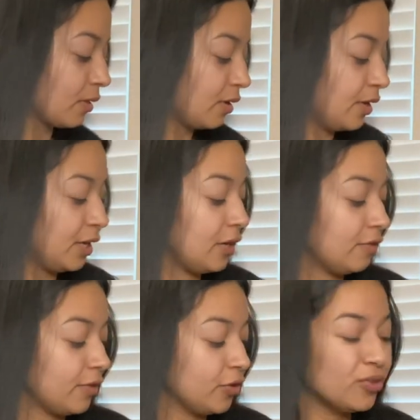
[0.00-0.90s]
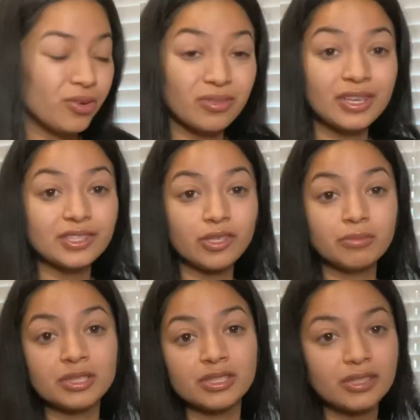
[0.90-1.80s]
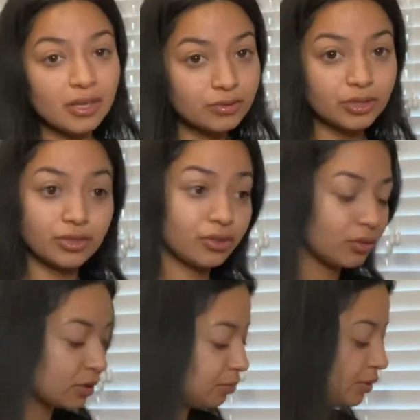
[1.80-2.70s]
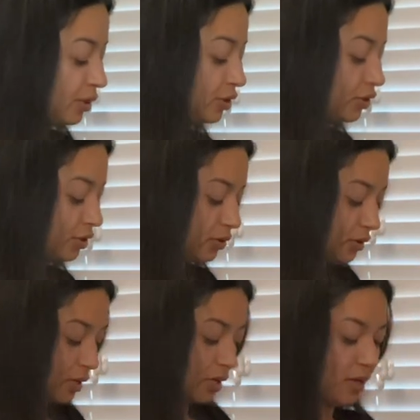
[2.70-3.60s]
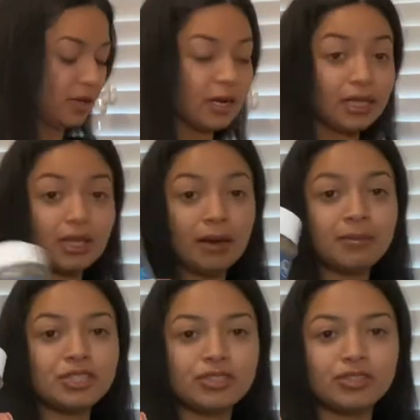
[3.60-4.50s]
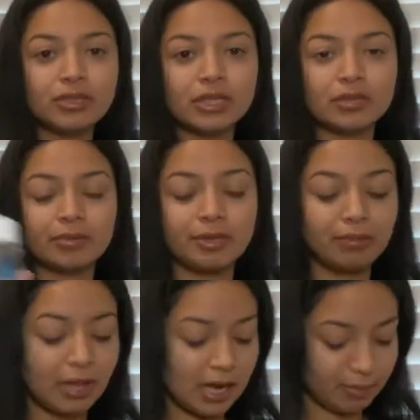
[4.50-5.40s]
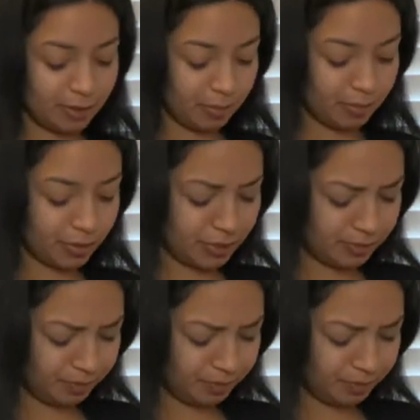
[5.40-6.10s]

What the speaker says: If you don't want so much salt, just throw in a pinch. And then I'm just gonna do a little bit of black pepper.